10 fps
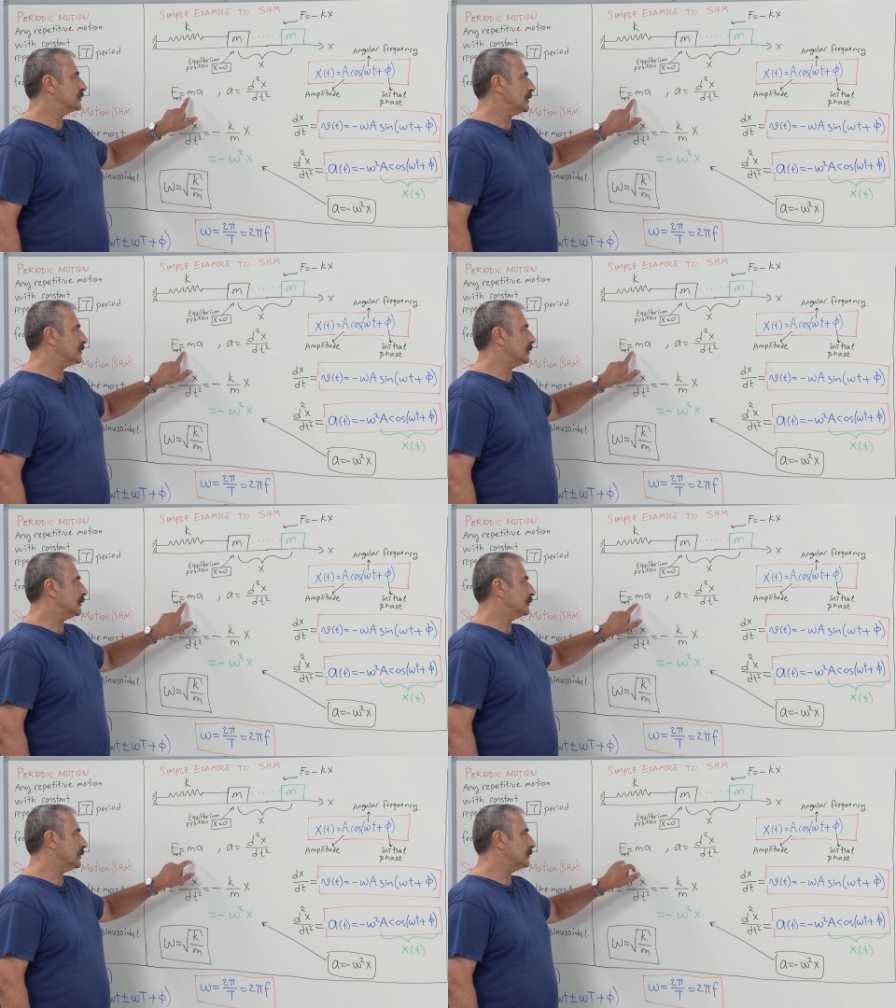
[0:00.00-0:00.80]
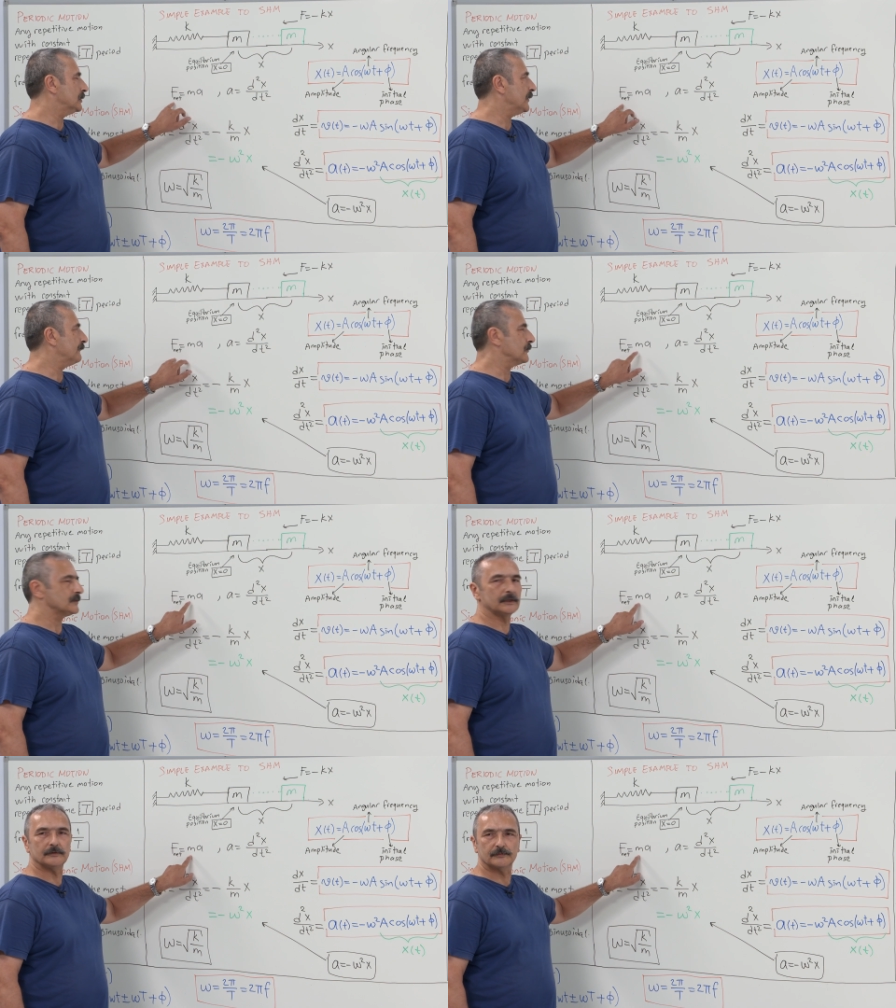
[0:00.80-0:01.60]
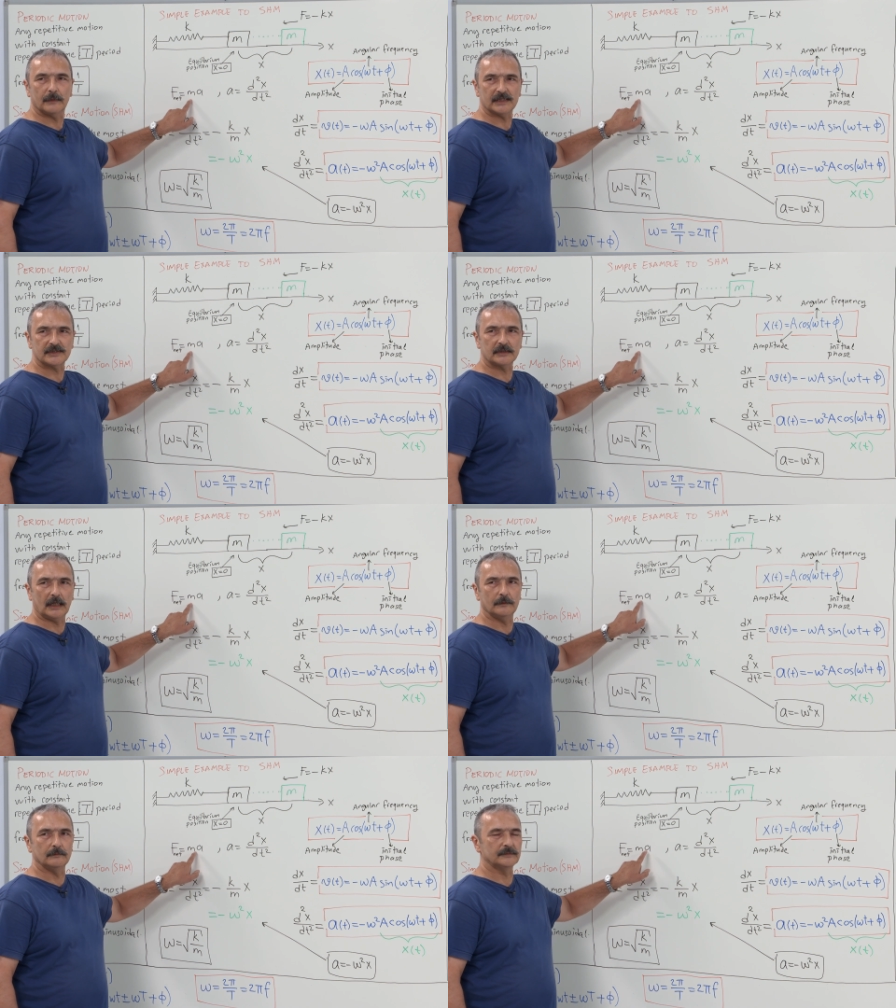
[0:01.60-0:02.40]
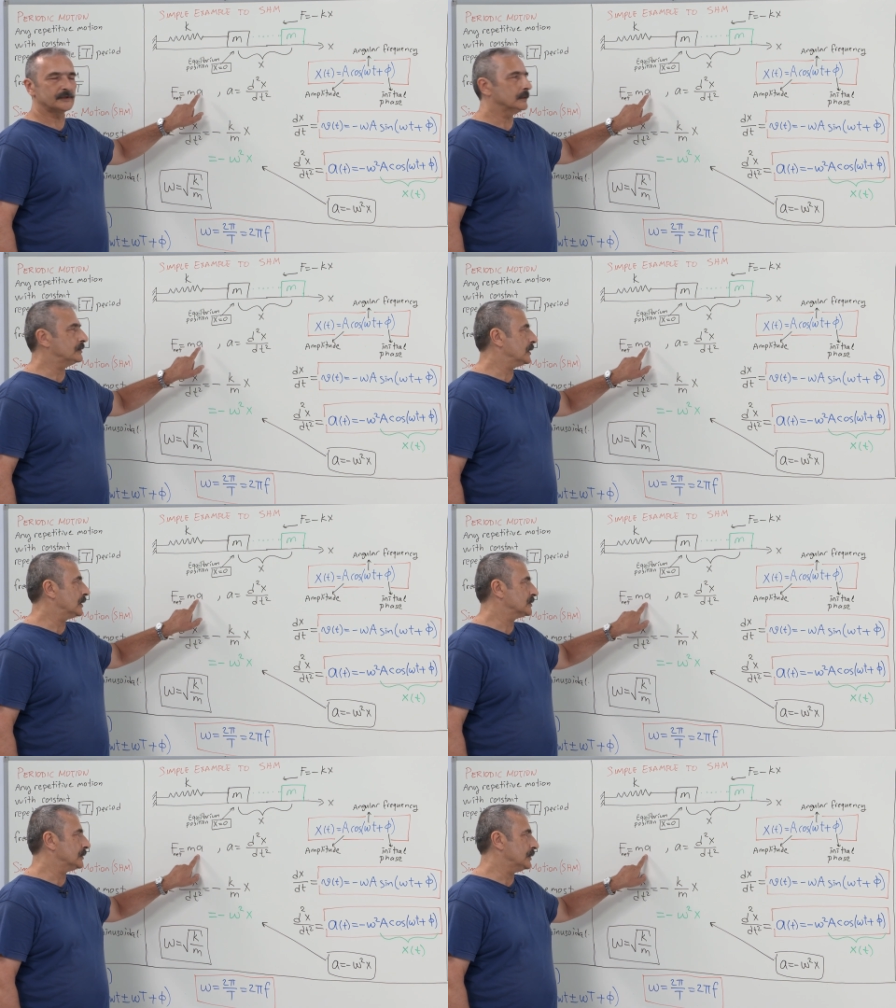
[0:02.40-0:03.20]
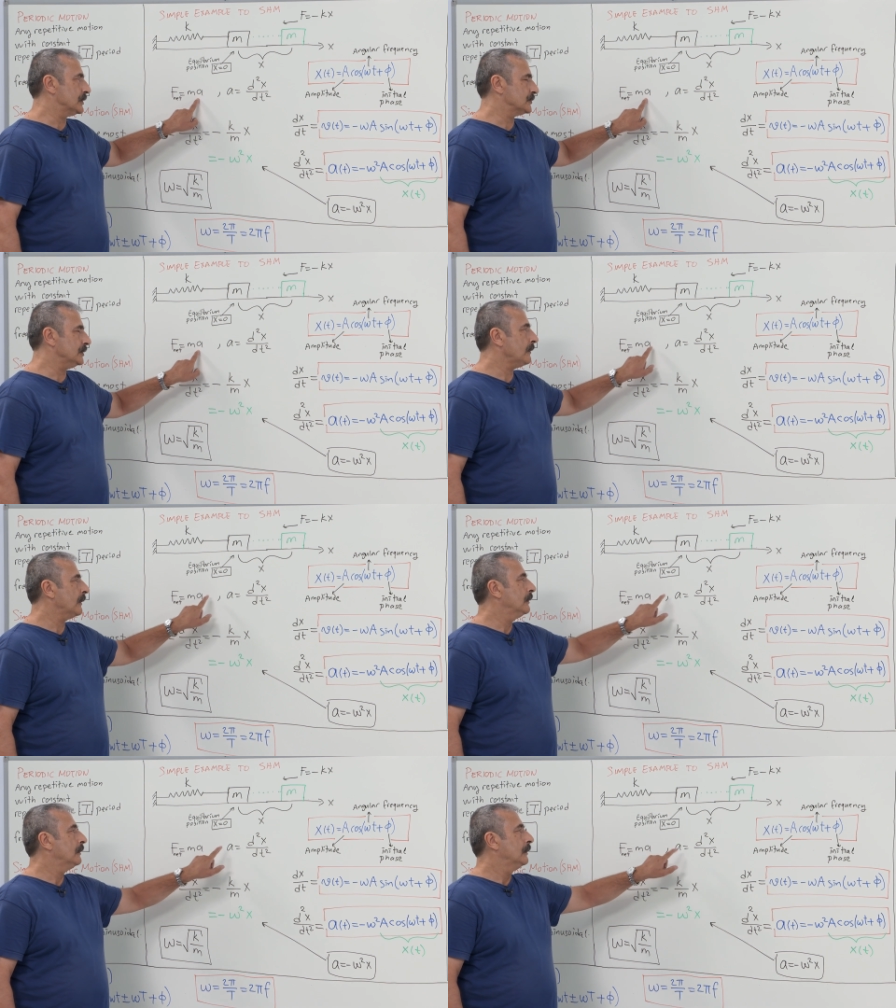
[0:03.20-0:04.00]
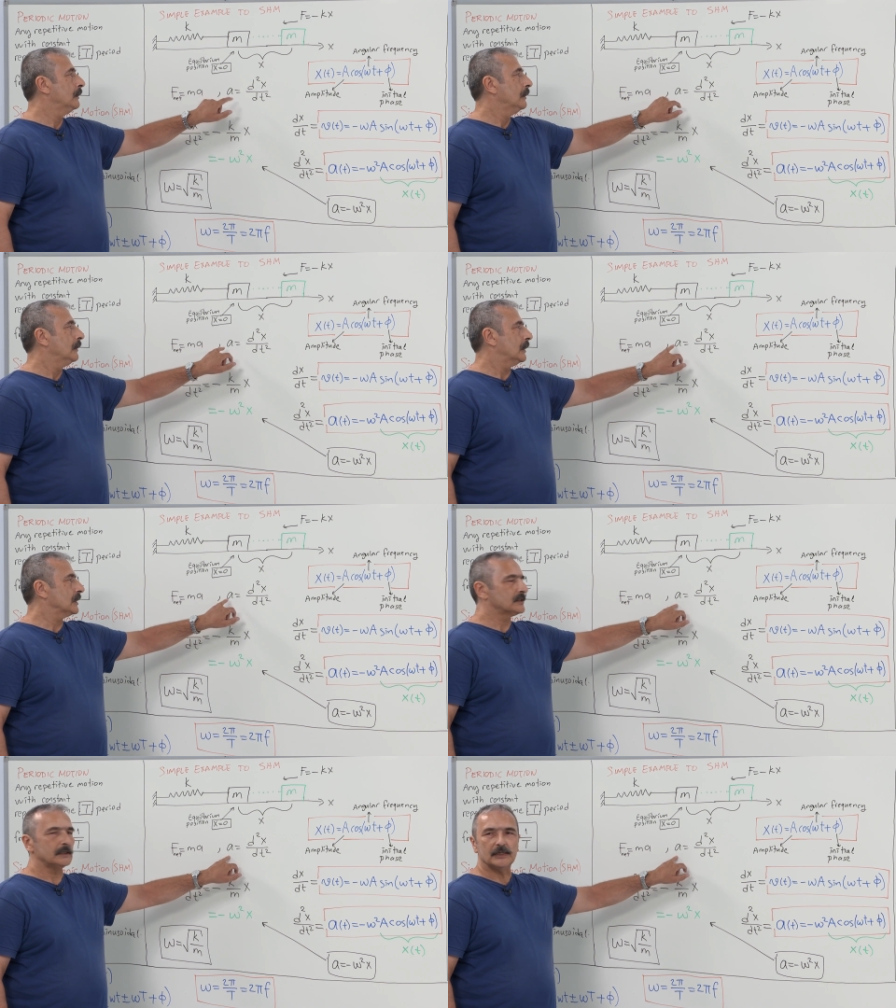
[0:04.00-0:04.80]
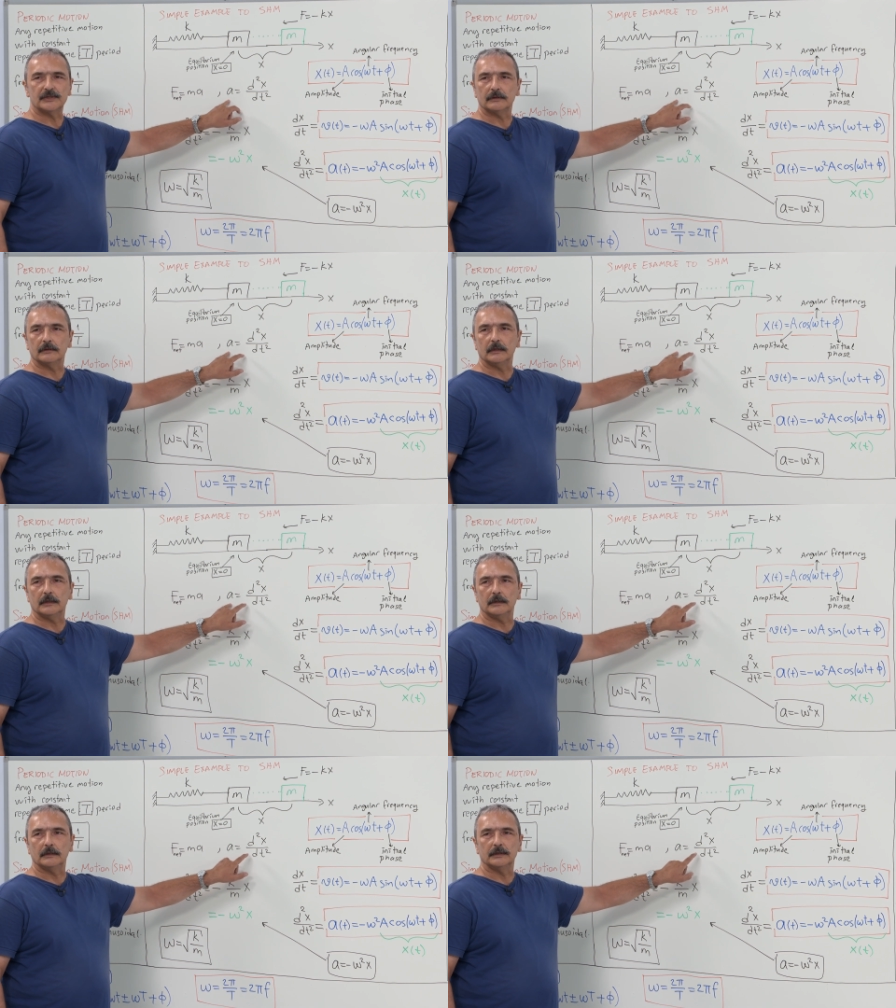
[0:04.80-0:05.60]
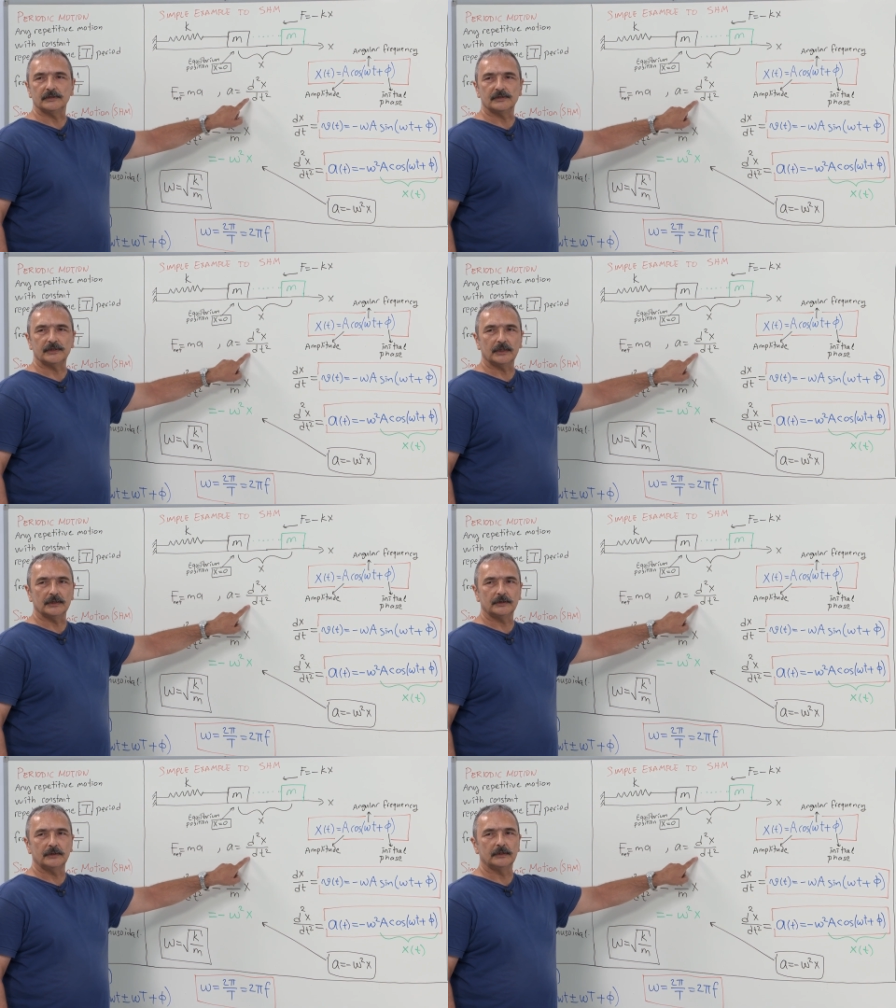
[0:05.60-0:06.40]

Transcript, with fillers: states uh, that the net force equals mass times its acceleration. Acceleration uh, is the second